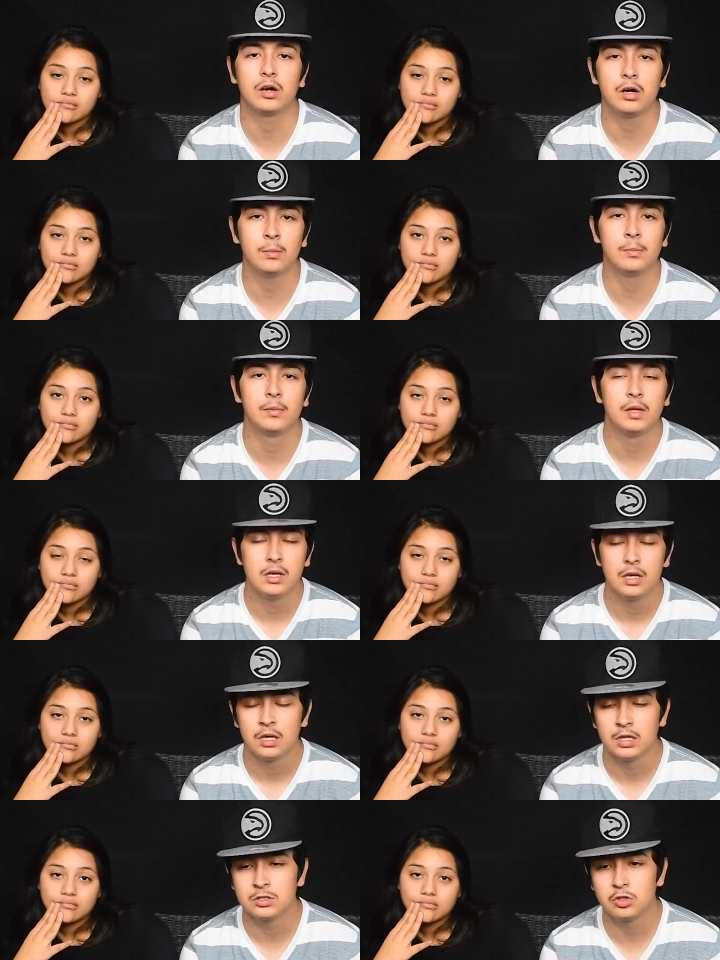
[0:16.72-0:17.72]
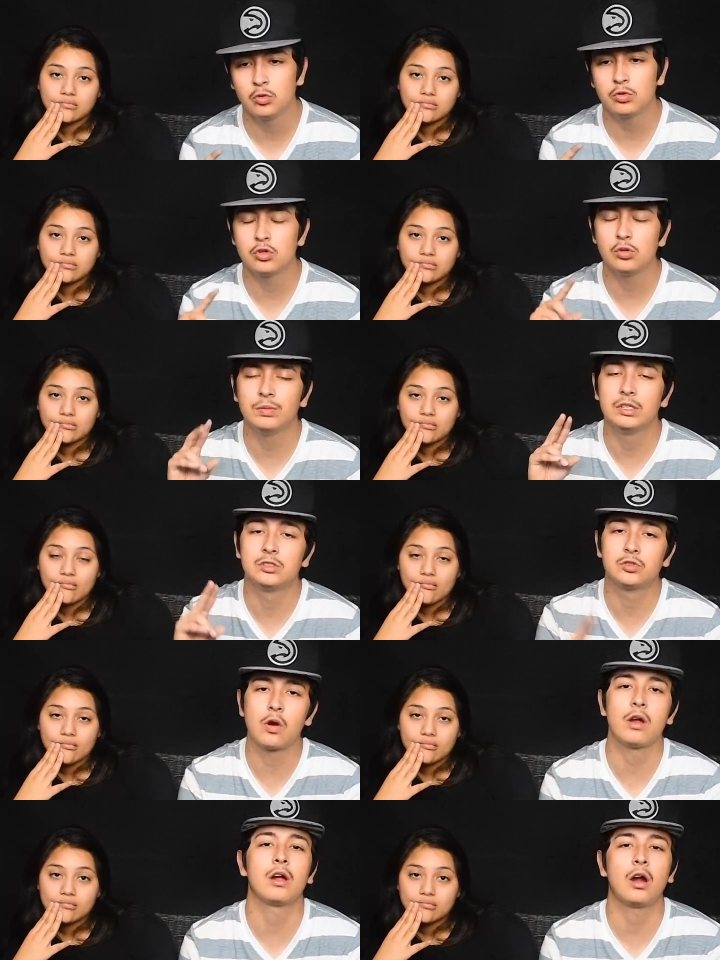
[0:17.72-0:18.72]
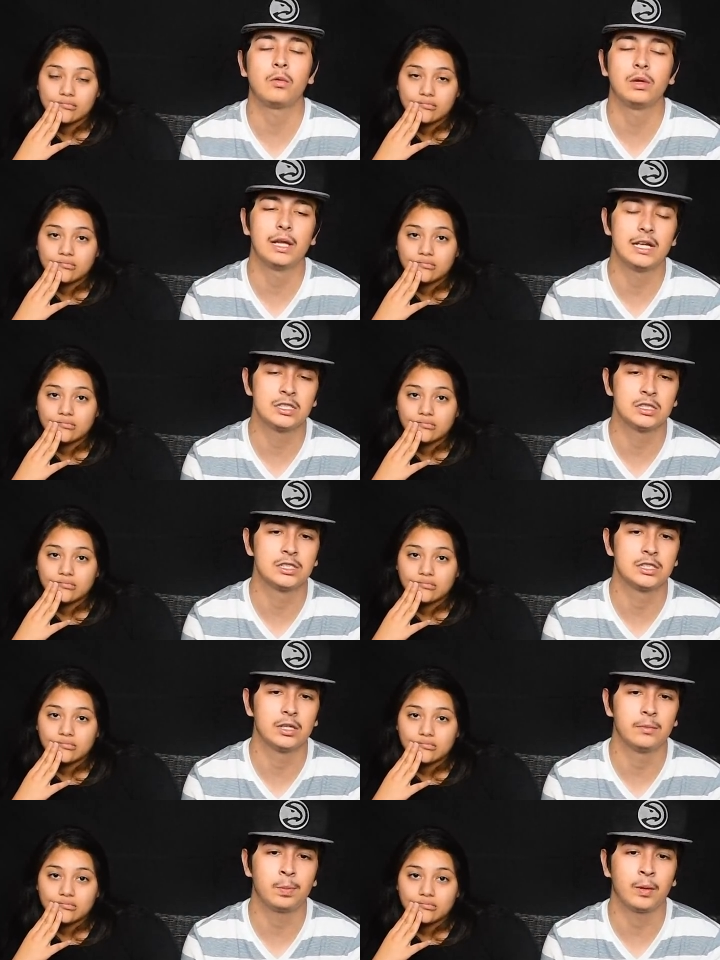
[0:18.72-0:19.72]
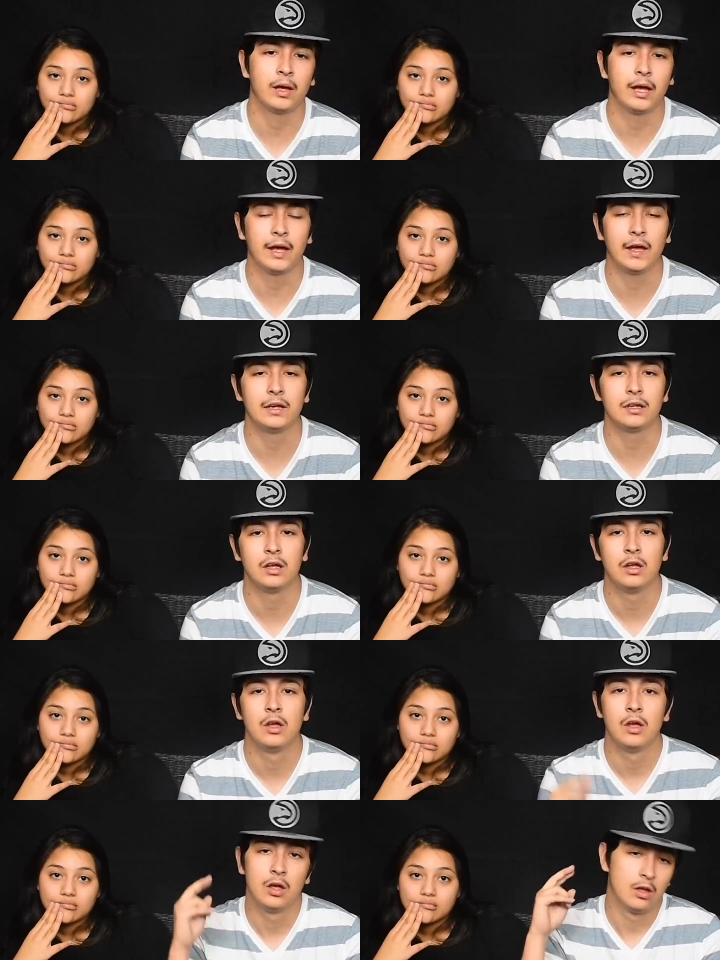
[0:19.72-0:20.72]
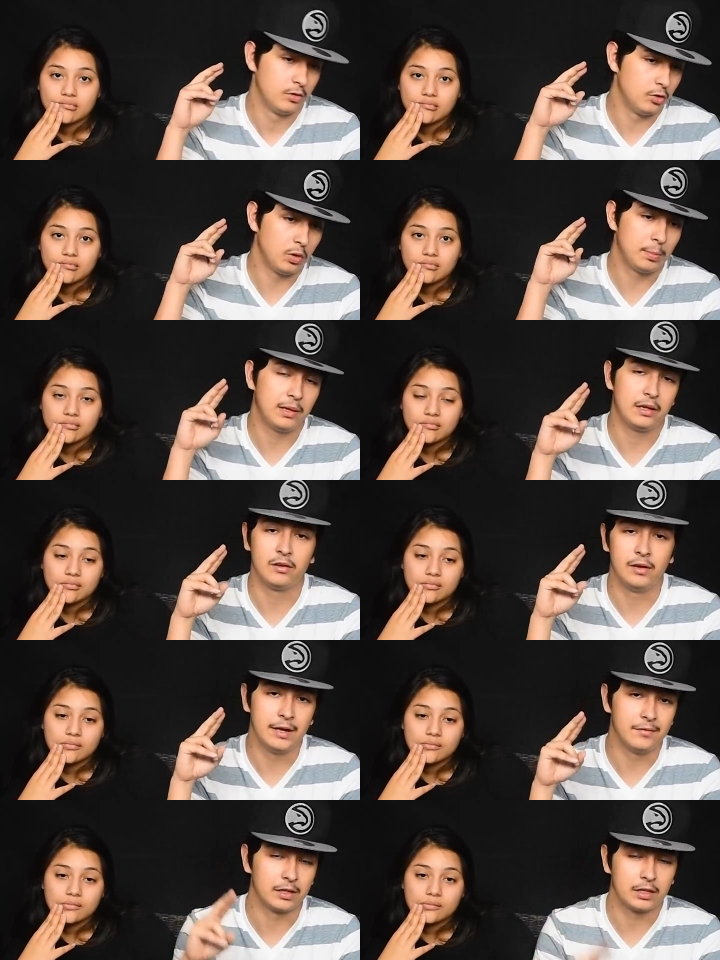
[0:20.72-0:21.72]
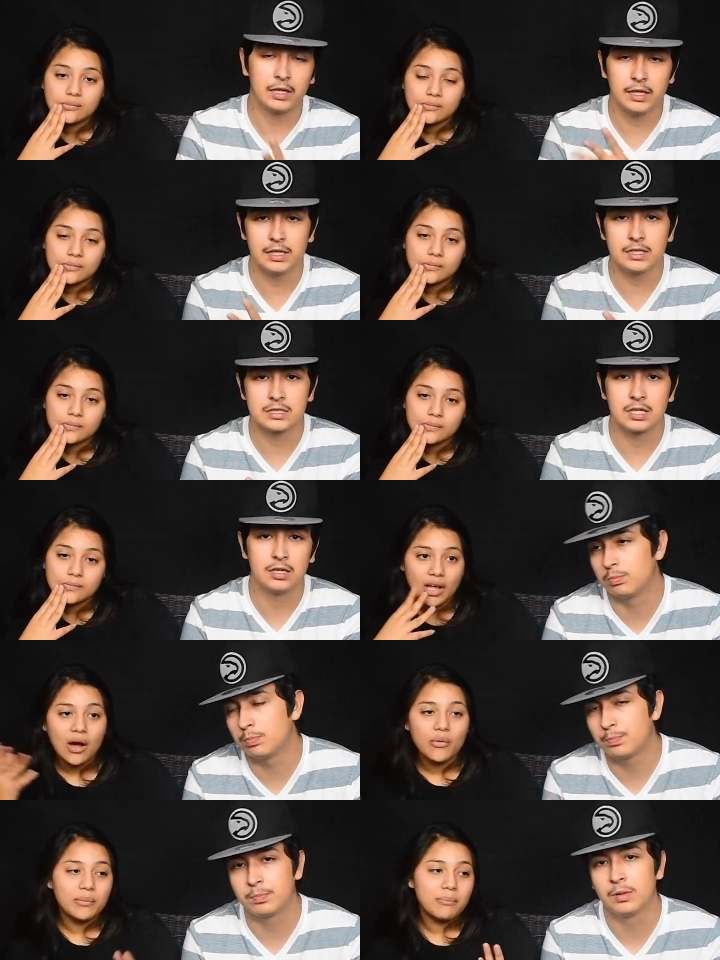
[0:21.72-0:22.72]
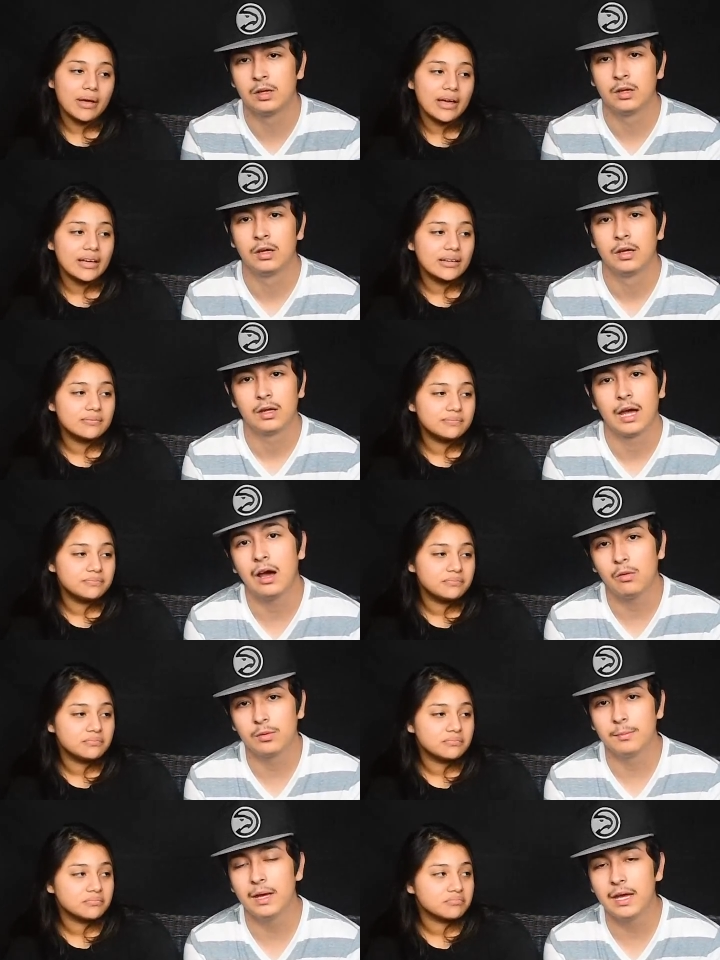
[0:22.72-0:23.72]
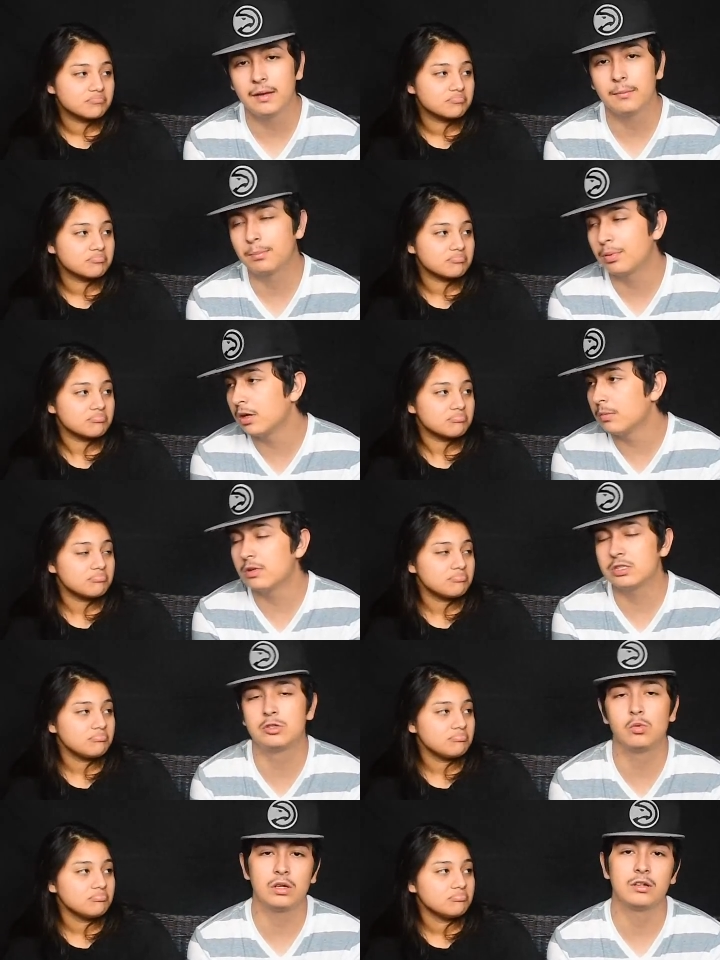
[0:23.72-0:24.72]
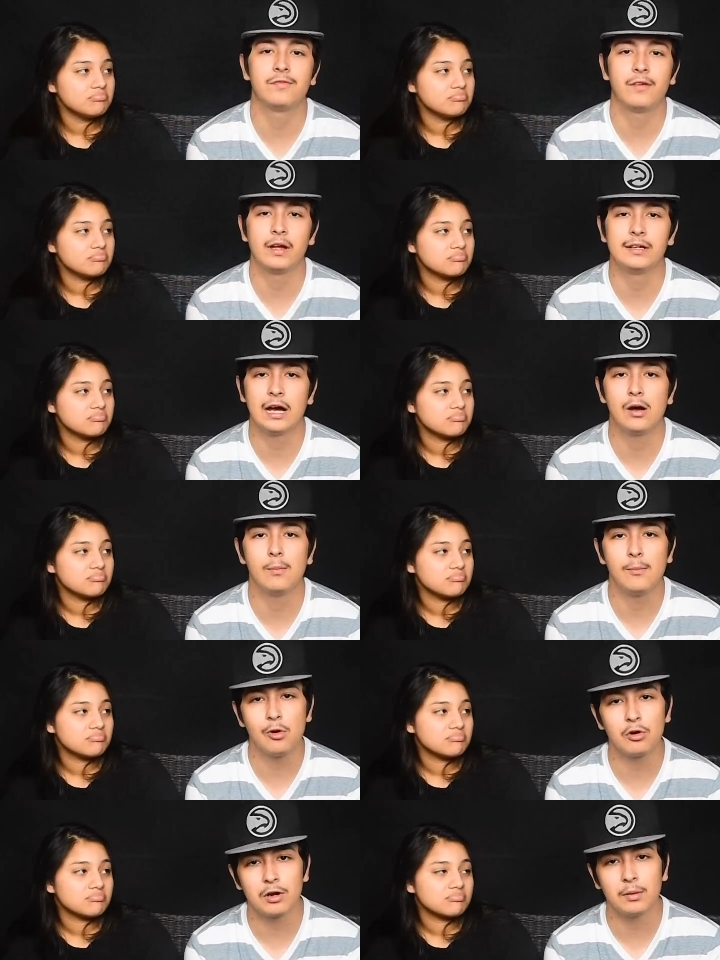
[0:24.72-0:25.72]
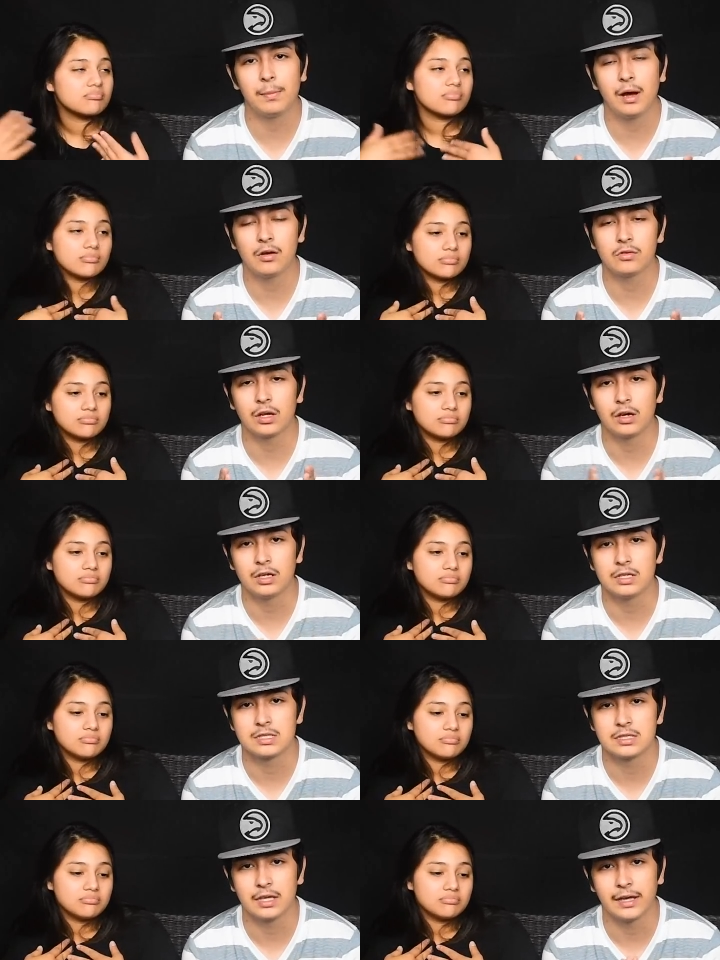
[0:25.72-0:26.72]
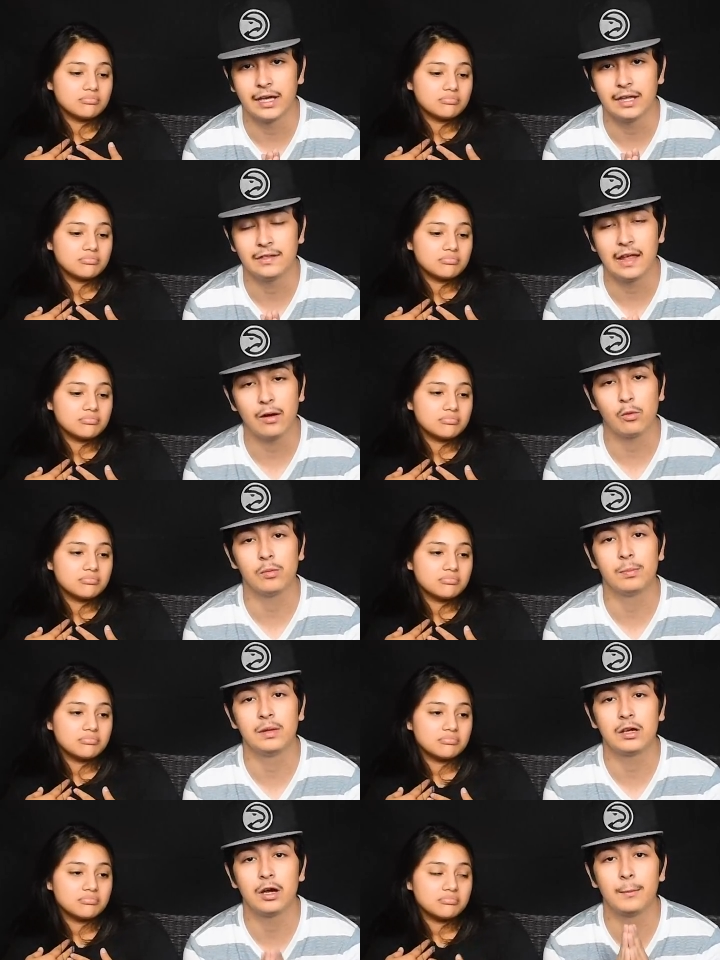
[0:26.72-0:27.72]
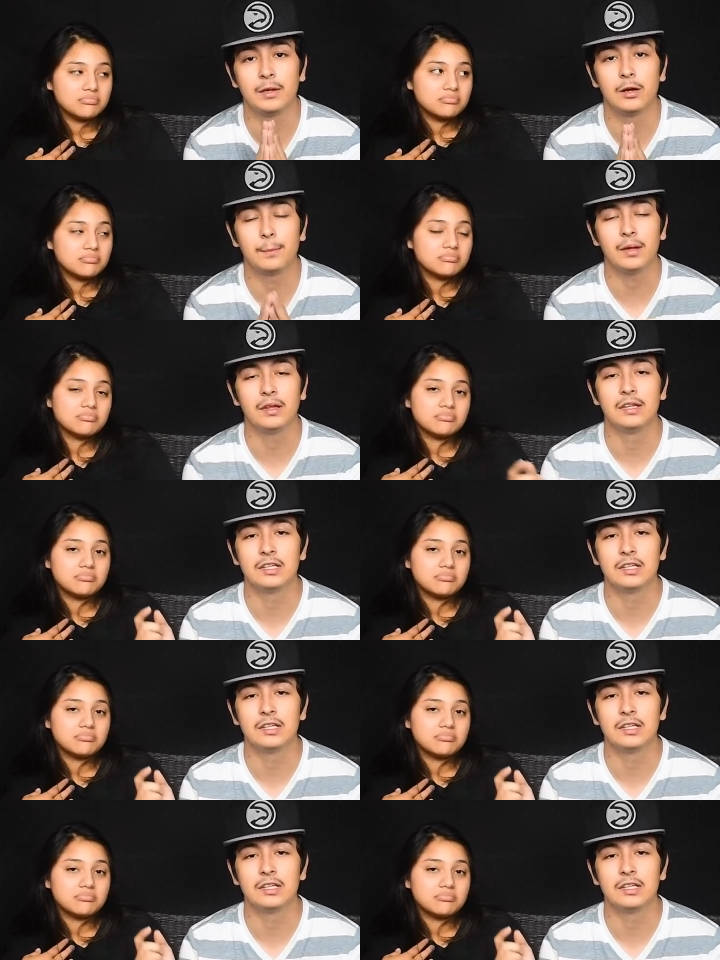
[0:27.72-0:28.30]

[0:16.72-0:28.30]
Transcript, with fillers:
Speaker 1: up? Is YouTube destroying our relationship? And do we plan on having kids?
Speaker 2: How we met.
Speaker 1: How we met. Pretty much you want to find out more about us, and that will be coming up in